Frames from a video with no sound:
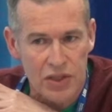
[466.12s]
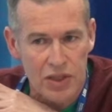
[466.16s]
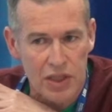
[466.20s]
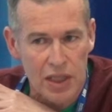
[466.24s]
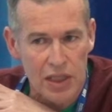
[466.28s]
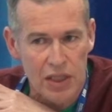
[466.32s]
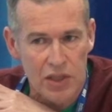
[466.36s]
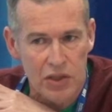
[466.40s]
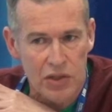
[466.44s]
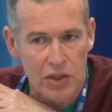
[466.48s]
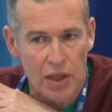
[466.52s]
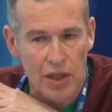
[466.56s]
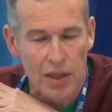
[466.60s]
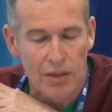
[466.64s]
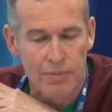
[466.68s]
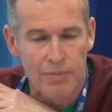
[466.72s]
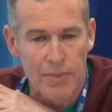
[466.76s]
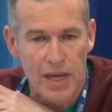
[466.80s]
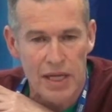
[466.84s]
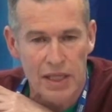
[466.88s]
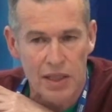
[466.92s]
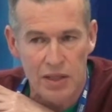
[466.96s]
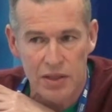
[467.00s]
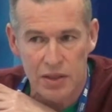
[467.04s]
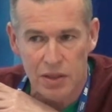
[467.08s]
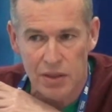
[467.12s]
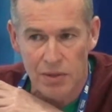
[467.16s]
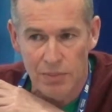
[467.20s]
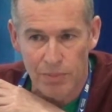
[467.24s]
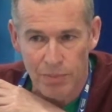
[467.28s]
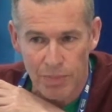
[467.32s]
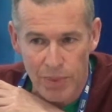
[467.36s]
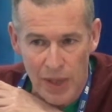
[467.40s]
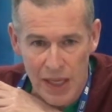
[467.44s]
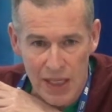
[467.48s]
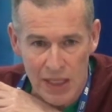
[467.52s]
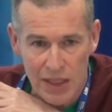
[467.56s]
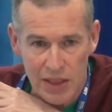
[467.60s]
teacher and make us
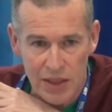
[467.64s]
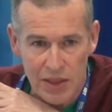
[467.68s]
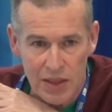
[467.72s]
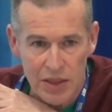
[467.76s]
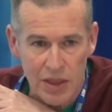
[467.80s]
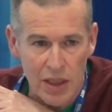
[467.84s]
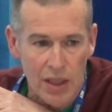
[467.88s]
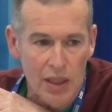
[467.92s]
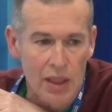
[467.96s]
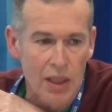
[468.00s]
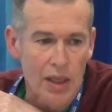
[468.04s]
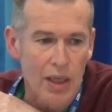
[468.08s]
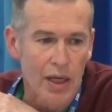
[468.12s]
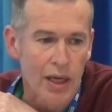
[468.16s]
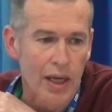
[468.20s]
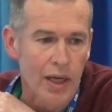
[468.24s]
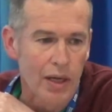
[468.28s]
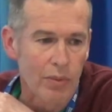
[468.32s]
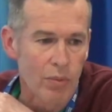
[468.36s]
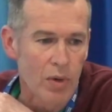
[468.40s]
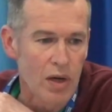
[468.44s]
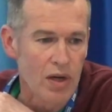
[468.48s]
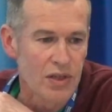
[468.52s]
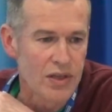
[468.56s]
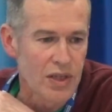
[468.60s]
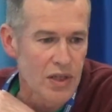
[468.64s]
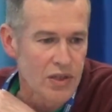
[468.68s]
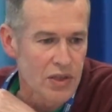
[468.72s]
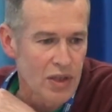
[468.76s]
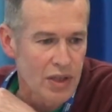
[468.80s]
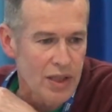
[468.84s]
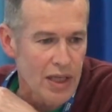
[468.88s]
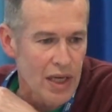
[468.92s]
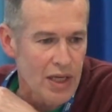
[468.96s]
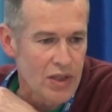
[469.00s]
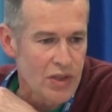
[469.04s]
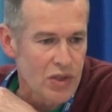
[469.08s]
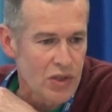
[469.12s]
compete, whereas
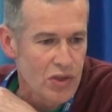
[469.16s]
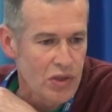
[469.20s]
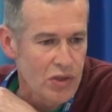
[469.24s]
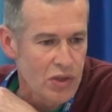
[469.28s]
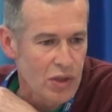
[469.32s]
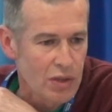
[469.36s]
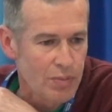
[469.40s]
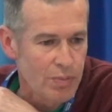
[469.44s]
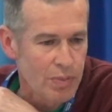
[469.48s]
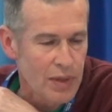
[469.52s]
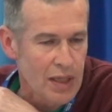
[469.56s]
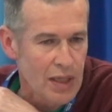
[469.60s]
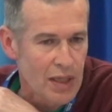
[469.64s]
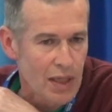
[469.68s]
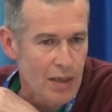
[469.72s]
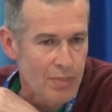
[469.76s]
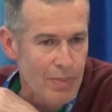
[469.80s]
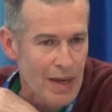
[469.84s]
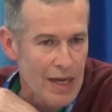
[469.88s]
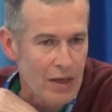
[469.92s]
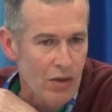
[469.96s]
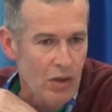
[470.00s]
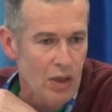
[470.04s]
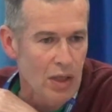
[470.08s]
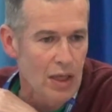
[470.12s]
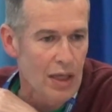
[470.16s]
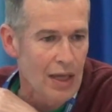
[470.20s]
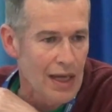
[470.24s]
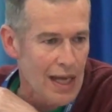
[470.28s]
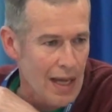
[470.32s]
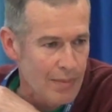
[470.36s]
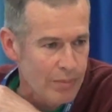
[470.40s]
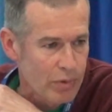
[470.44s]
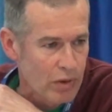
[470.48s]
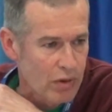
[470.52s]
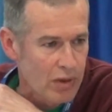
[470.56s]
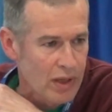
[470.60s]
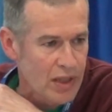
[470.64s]
education should be about
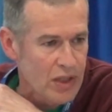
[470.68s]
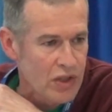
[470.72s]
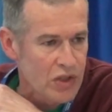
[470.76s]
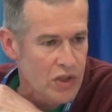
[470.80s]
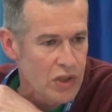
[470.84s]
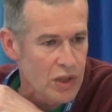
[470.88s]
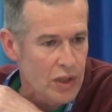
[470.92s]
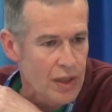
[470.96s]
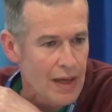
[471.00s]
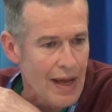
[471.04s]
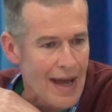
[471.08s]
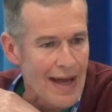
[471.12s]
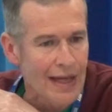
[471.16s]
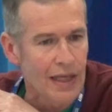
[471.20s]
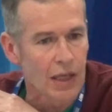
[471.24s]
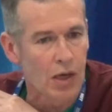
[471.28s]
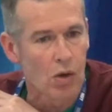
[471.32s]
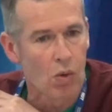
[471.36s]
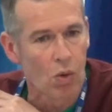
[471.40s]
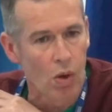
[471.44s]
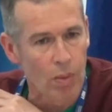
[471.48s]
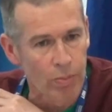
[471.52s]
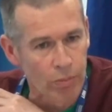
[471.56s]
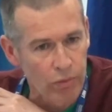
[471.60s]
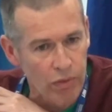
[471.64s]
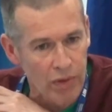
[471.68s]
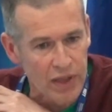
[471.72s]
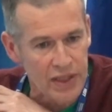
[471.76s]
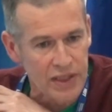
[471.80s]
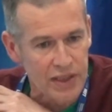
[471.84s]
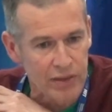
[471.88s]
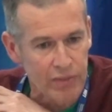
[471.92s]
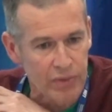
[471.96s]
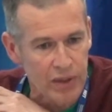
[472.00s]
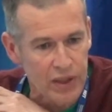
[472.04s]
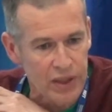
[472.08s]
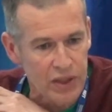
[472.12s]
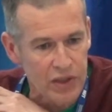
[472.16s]
collaboration and cooperating
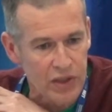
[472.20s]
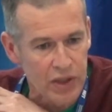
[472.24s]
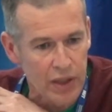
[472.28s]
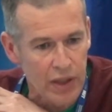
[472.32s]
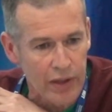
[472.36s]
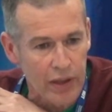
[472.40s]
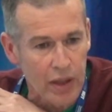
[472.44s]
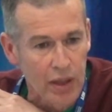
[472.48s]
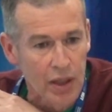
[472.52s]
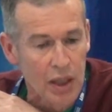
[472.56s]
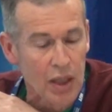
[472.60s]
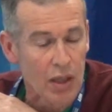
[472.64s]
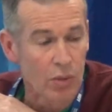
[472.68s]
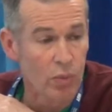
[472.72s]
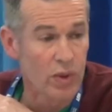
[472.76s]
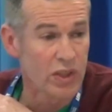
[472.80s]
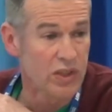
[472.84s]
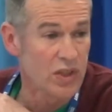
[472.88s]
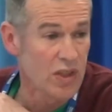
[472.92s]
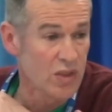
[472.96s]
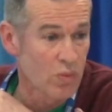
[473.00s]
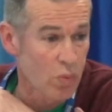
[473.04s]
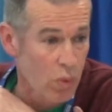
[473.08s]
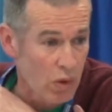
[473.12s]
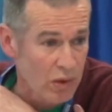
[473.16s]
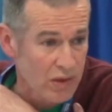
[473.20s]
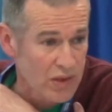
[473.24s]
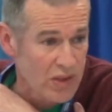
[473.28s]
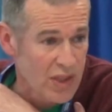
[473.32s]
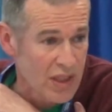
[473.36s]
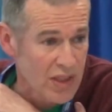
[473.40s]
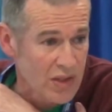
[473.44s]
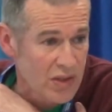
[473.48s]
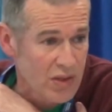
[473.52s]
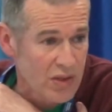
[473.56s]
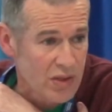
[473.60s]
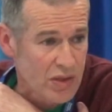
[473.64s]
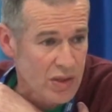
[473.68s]
with each other, which is what
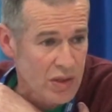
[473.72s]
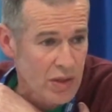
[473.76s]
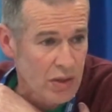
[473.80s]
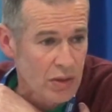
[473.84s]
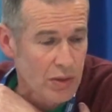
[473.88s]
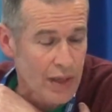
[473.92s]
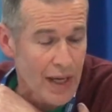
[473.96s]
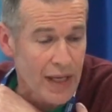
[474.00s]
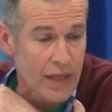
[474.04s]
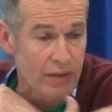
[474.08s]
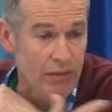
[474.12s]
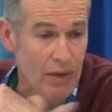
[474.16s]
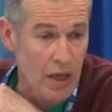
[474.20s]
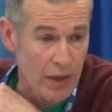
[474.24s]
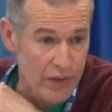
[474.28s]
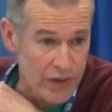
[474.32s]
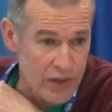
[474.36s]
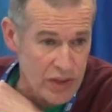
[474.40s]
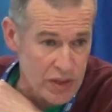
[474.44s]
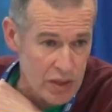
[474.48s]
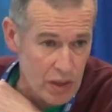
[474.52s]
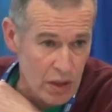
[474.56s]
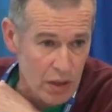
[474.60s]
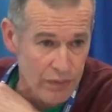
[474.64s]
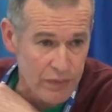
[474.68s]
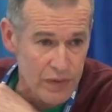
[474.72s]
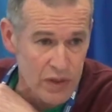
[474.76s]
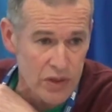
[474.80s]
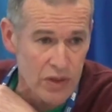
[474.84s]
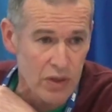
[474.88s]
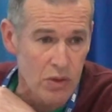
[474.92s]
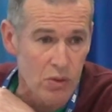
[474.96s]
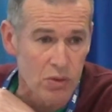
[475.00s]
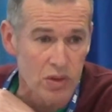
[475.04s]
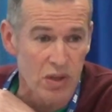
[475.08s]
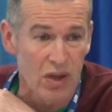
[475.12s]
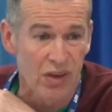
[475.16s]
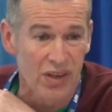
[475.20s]
teachers do and other staff in
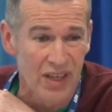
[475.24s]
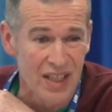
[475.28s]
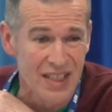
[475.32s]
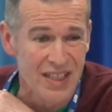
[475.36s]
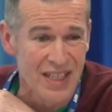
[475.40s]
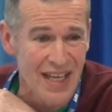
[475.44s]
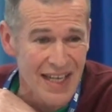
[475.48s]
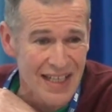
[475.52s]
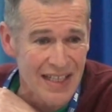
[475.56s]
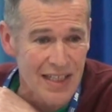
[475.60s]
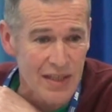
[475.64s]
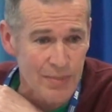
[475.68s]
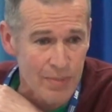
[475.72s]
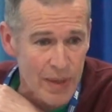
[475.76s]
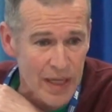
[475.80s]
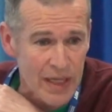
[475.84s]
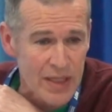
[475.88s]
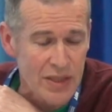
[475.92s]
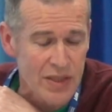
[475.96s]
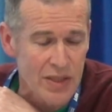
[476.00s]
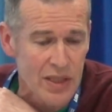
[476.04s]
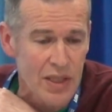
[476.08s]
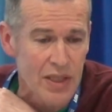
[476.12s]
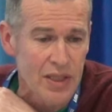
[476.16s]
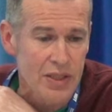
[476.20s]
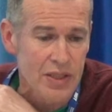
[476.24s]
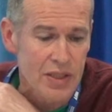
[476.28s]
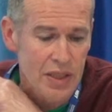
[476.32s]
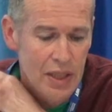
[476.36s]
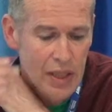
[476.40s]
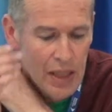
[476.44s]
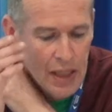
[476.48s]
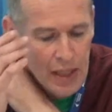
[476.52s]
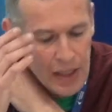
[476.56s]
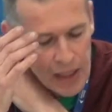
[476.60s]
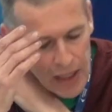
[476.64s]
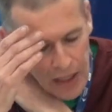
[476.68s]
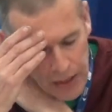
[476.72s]
schools on a daily basis
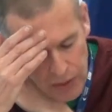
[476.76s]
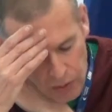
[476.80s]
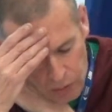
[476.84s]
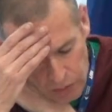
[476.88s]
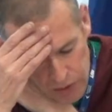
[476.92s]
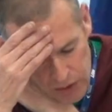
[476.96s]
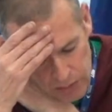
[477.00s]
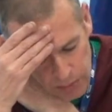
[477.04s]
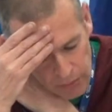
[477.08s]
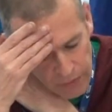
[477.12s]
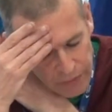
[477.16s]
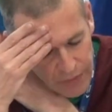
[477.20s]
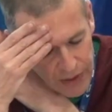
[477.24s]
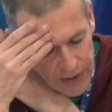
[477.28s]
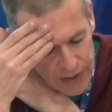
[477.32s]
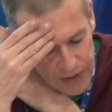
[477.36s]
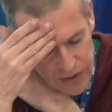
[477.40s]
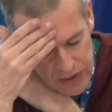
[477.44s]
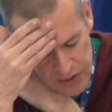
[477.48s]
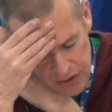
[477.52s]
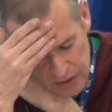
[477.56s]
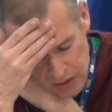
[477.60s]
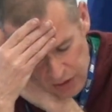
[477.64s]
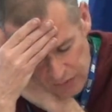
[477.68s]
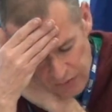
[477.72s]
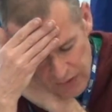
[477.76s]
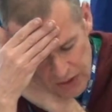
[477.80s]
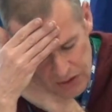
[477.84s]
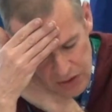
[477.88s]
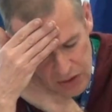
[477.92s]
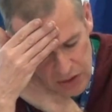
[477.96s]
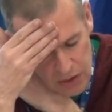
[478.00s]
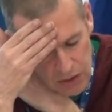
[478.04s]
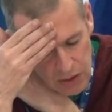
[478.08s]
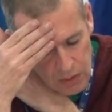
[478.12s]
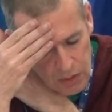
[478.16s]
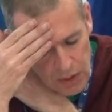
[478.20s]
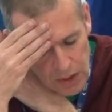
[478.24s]
in order to provide a service
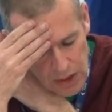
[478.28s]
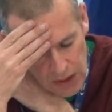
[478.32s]
to